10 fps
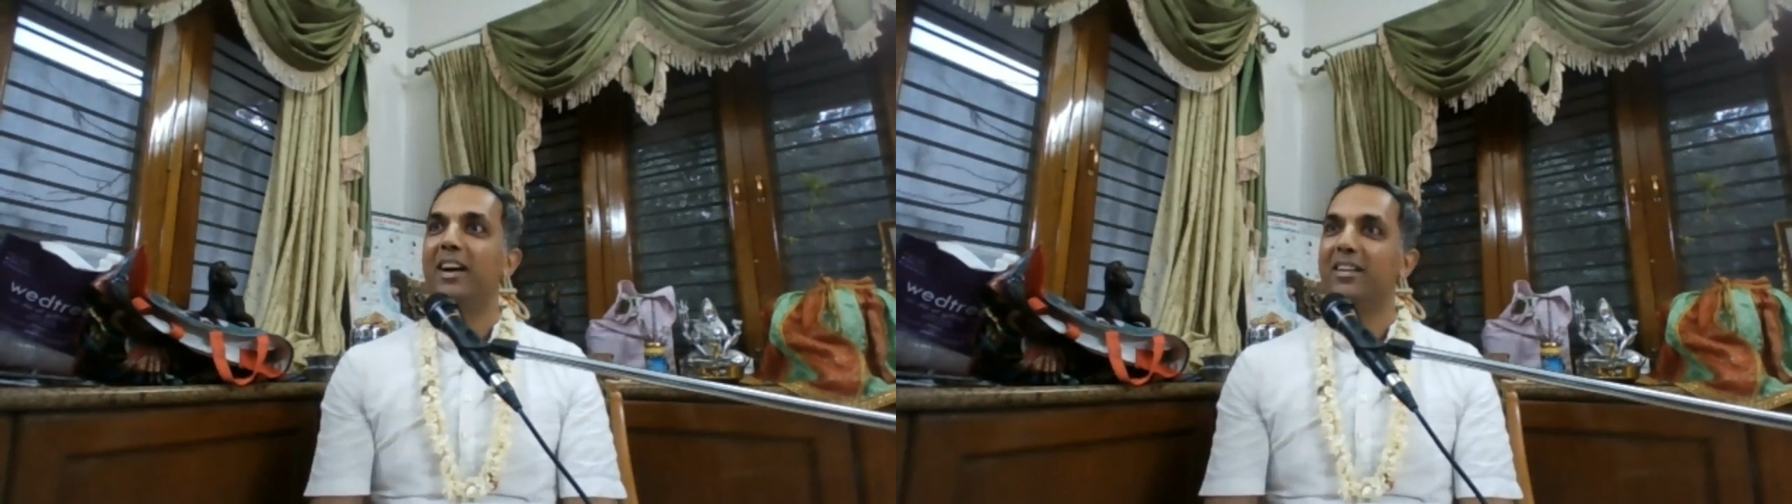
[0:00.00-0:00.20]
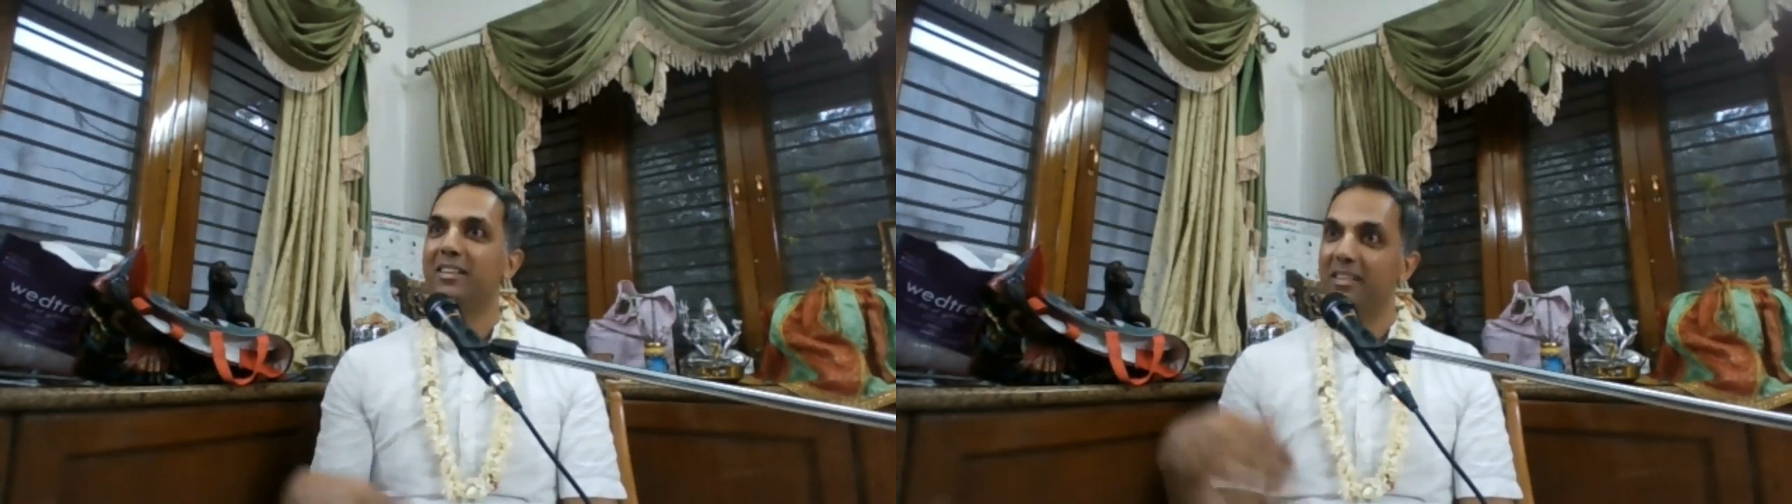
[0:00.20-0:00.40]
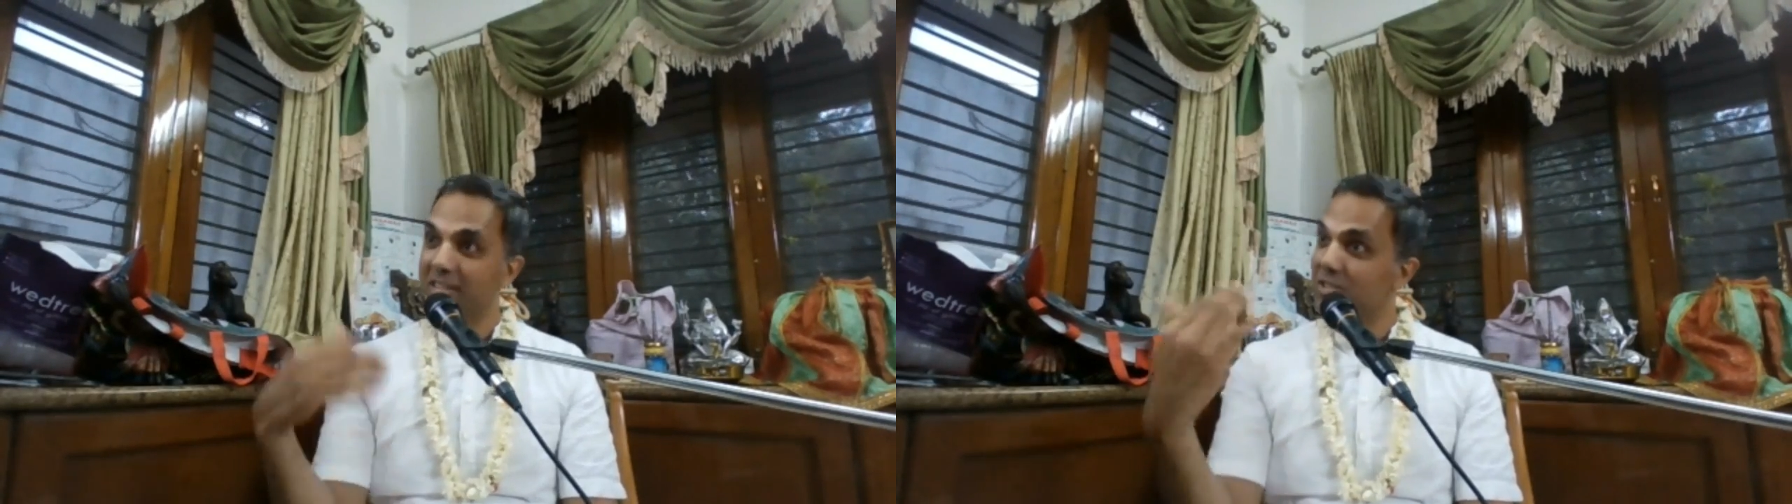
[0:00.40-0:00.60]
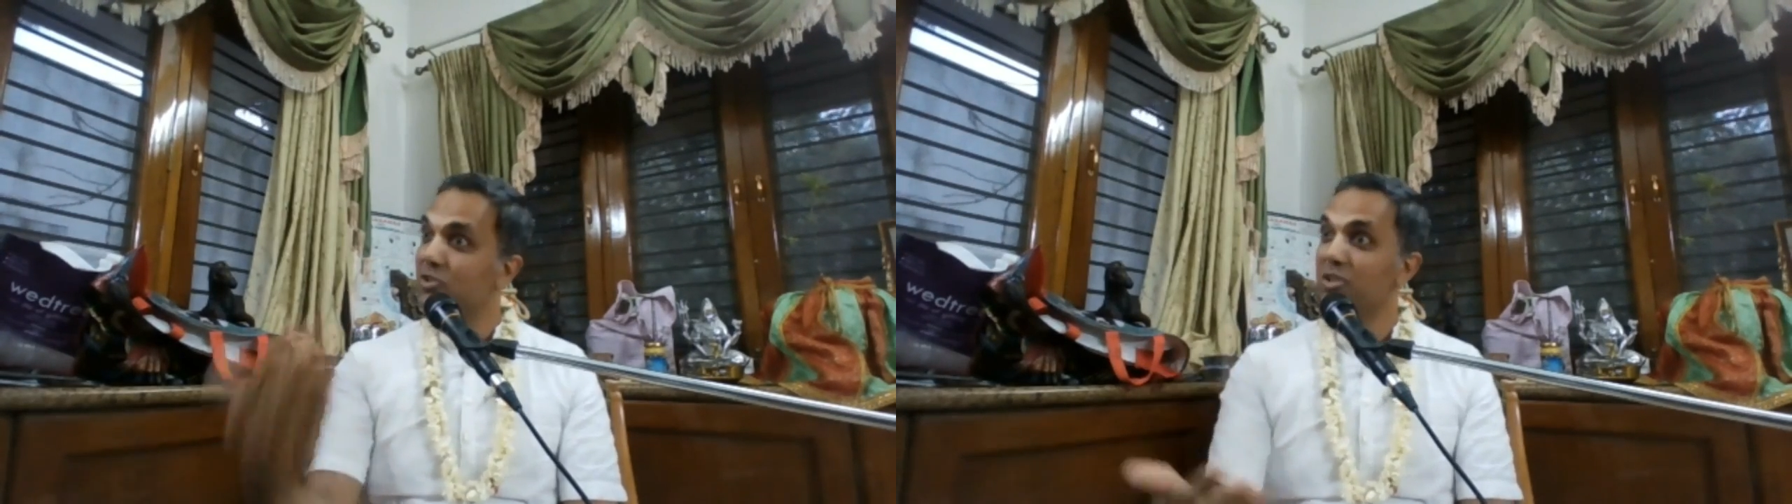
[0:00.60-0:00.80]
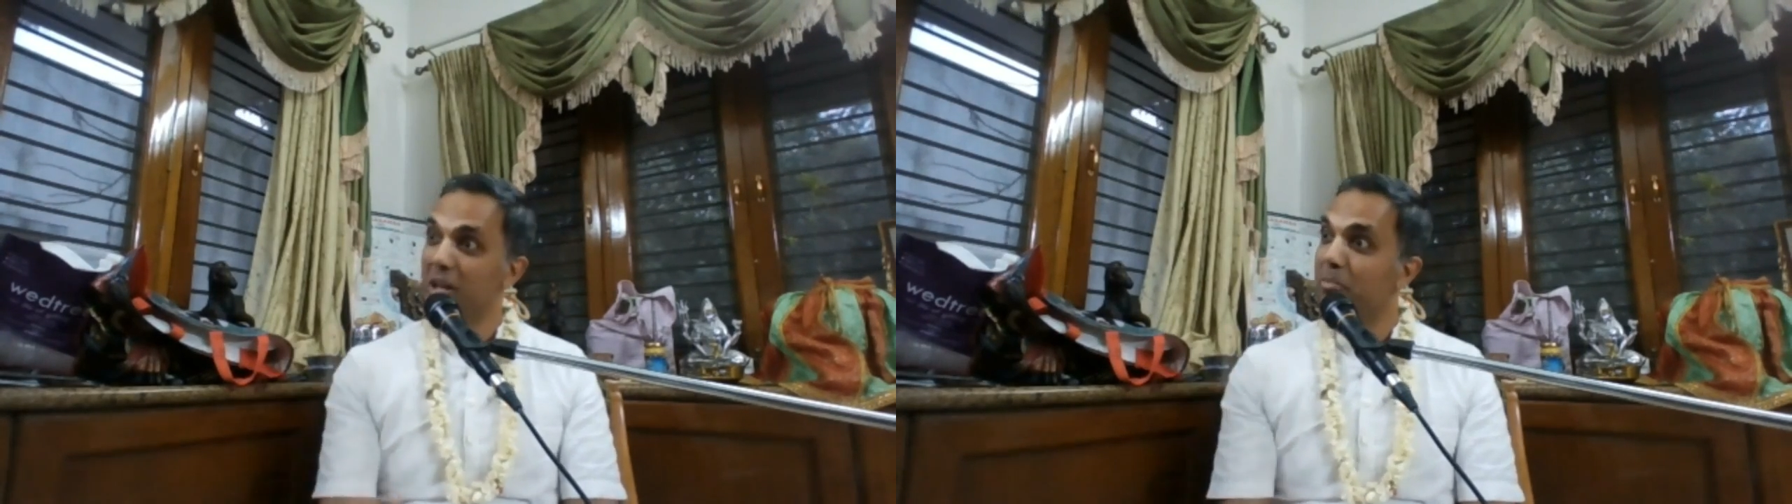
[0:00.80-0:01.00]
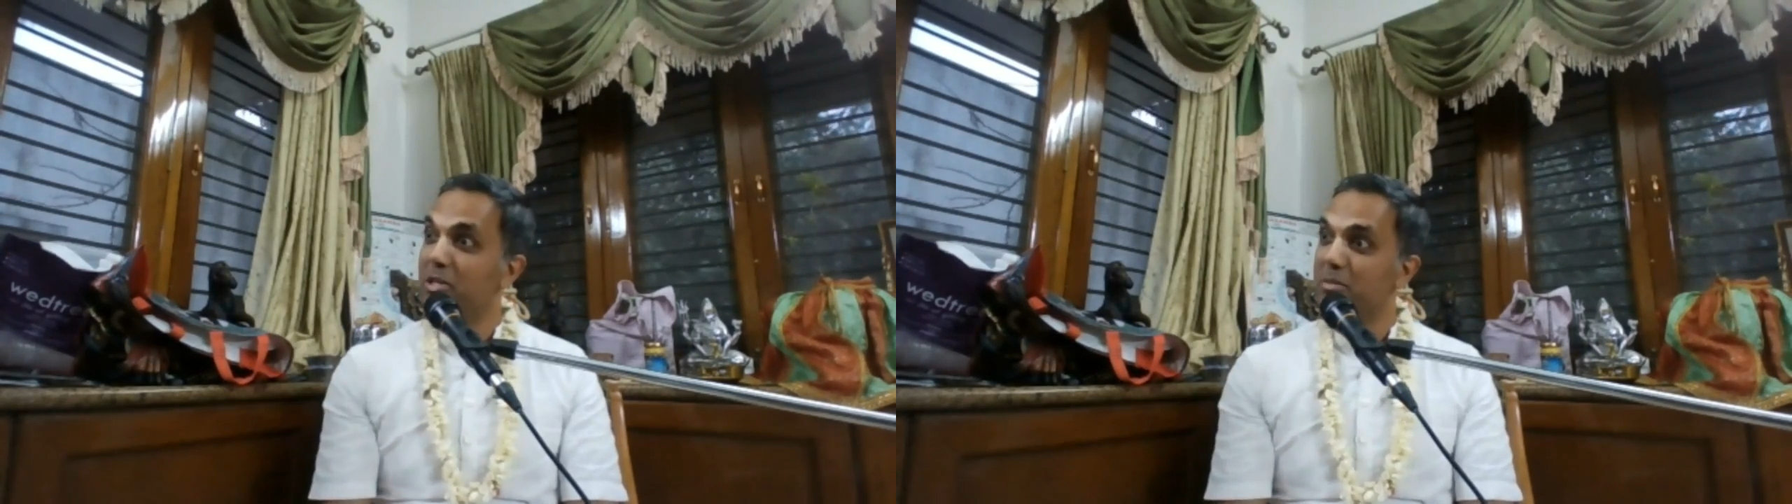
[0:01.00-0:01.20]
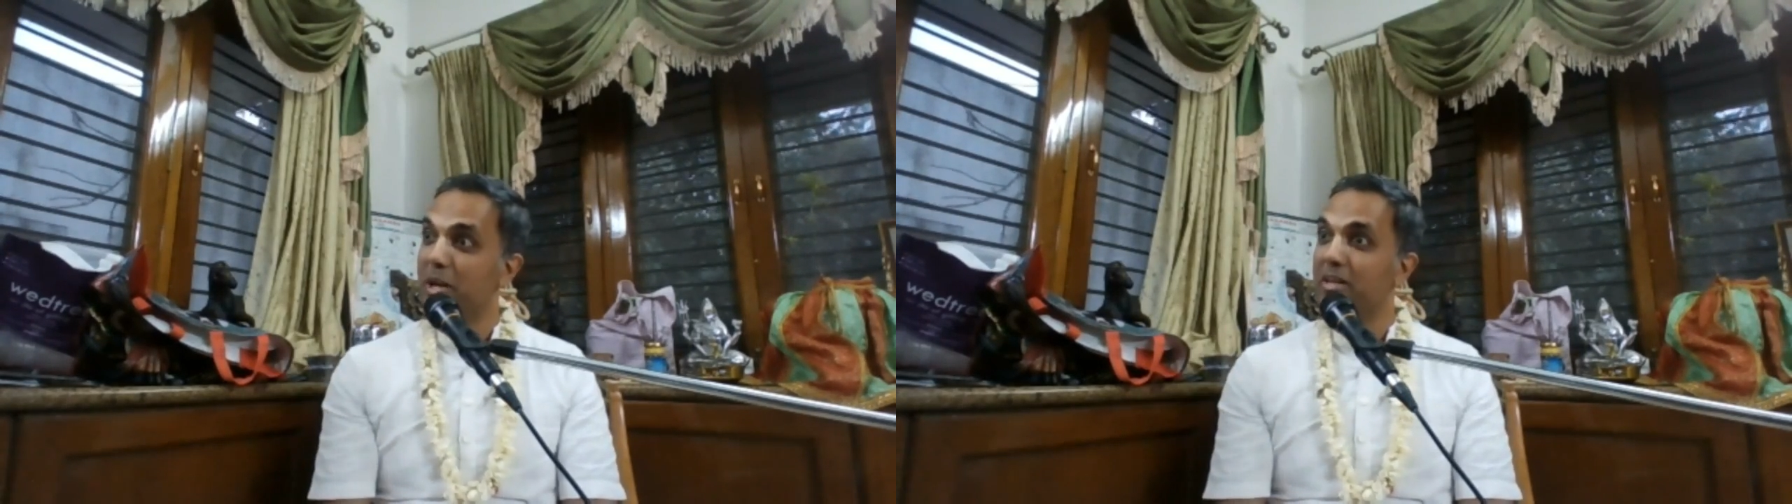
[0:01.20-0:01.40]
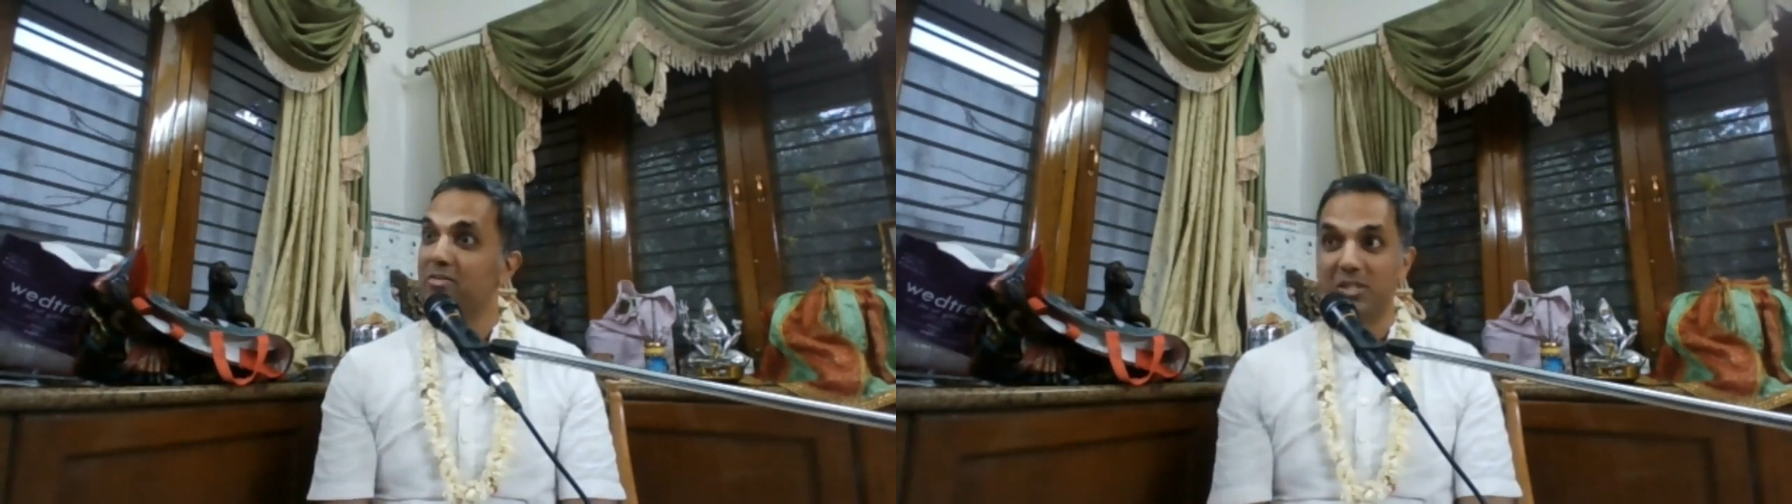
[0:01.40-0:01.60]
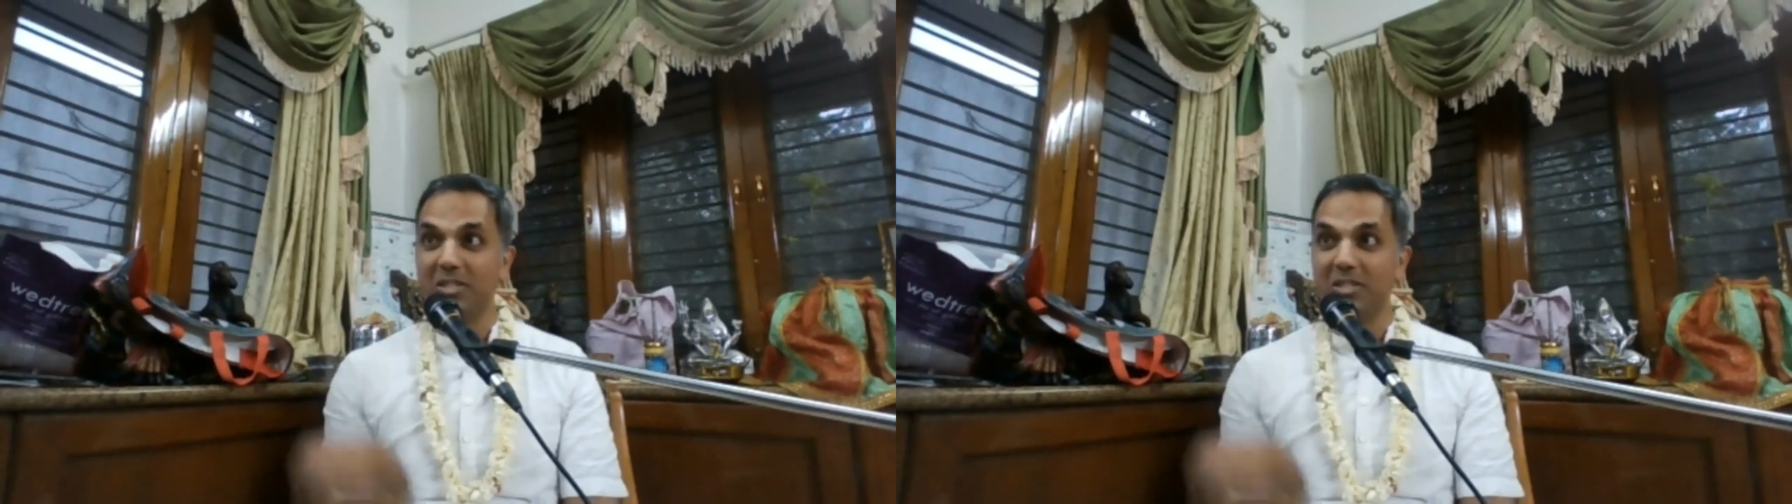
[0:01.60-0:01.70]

and listen to their perspectives.